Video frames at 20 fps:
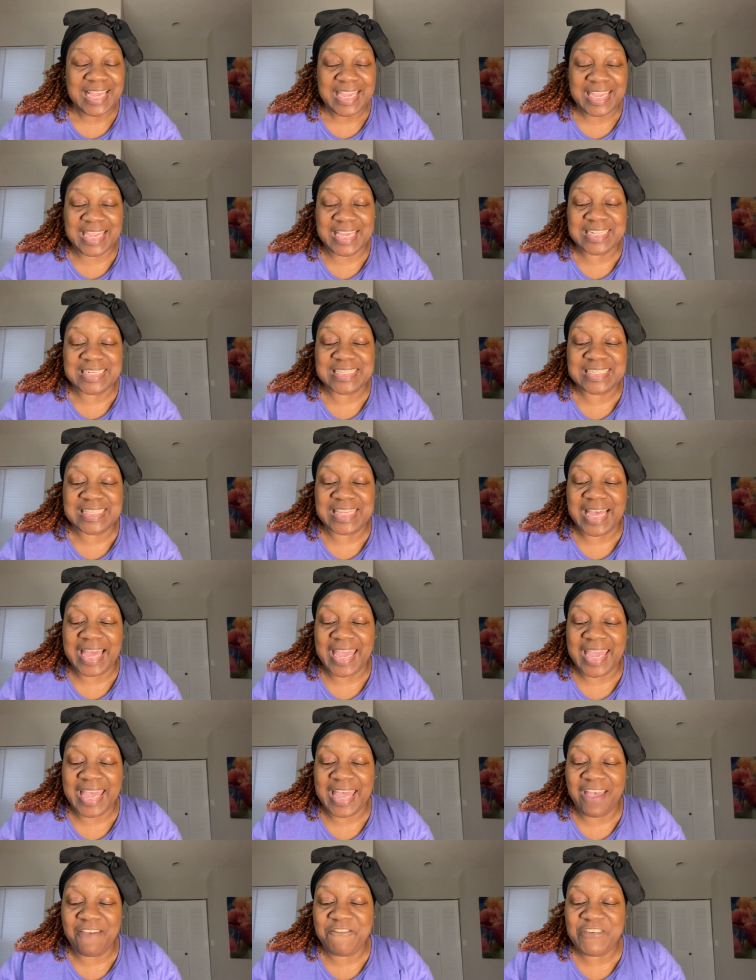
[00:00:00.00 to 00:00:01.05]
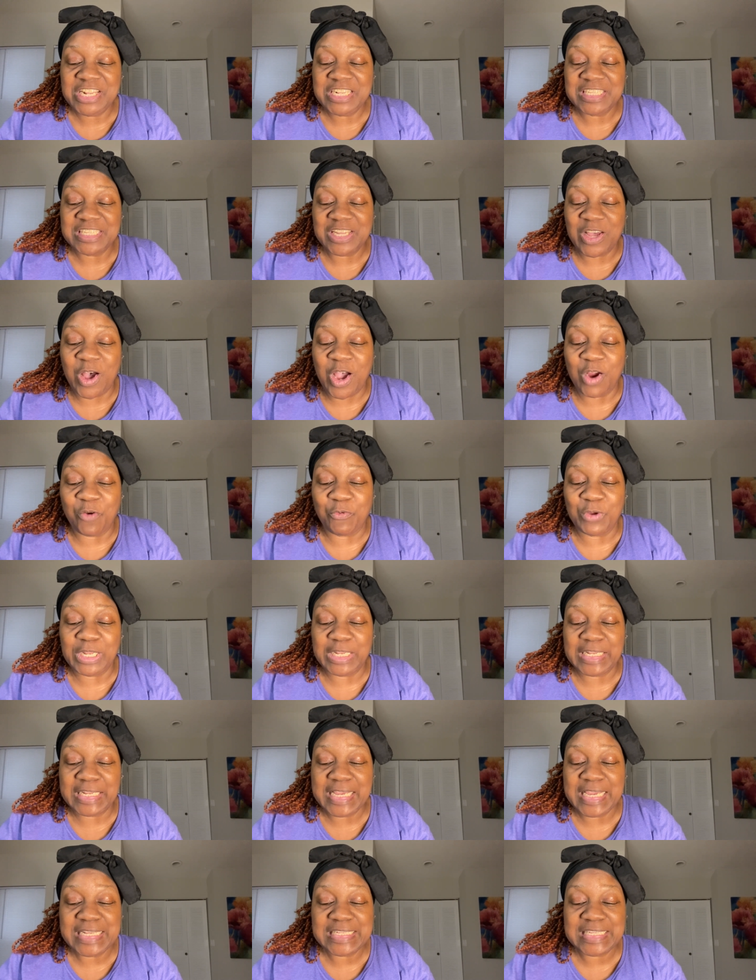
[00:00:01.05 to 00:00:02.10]
is the heavens are
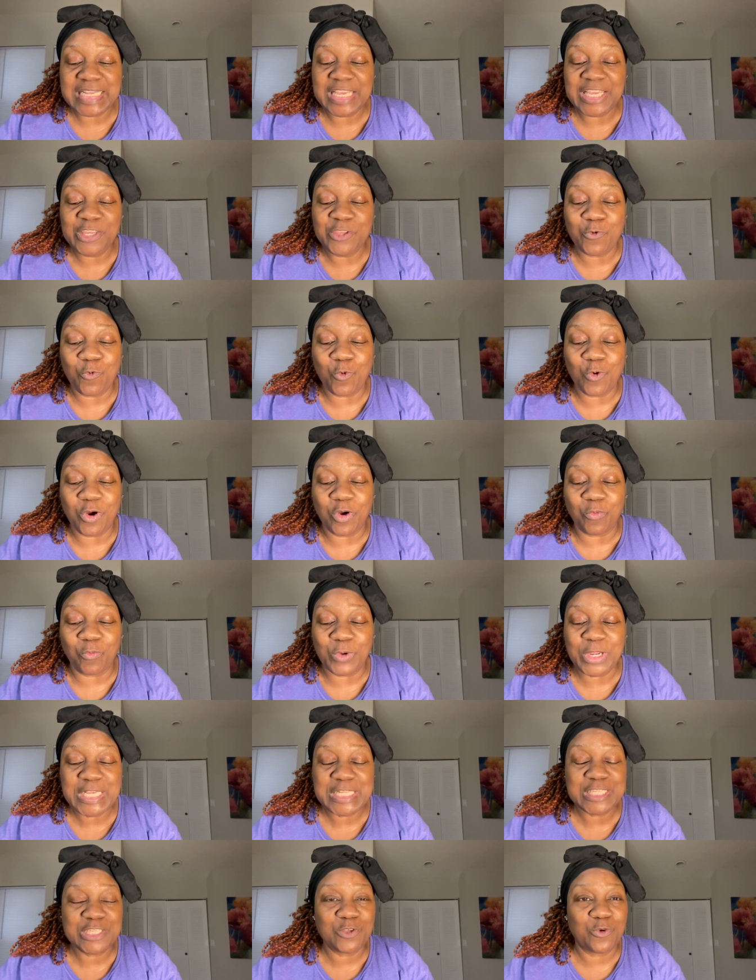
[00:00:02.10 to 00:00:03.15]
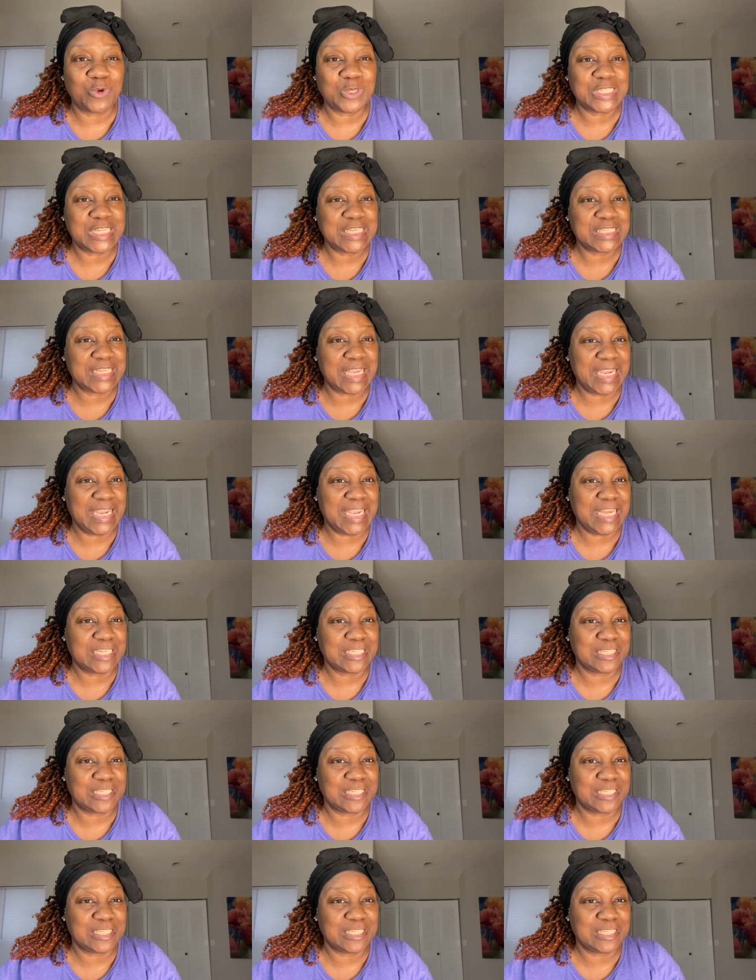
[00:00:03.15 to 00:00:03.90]
releasing your resources and